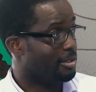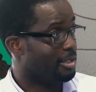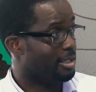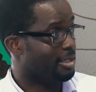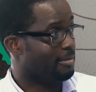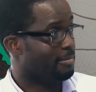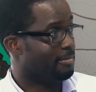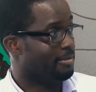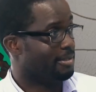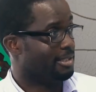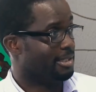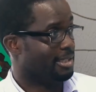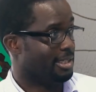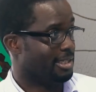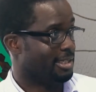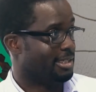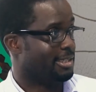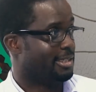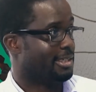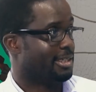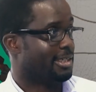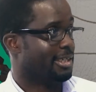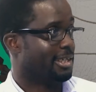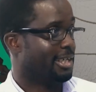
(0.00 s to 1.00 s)
can
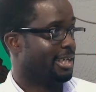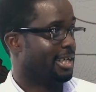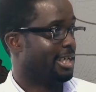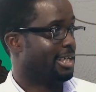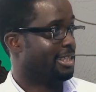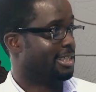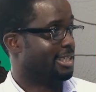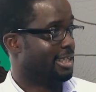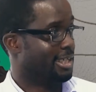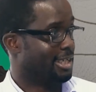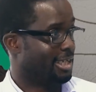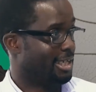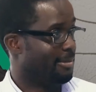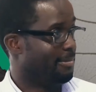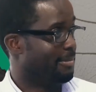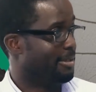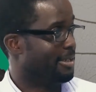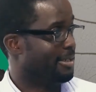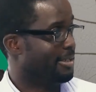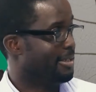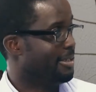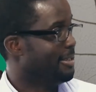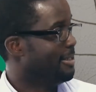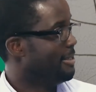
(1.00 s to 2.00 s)
present as
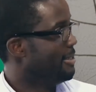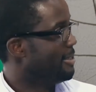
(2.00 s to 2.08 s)
anemia.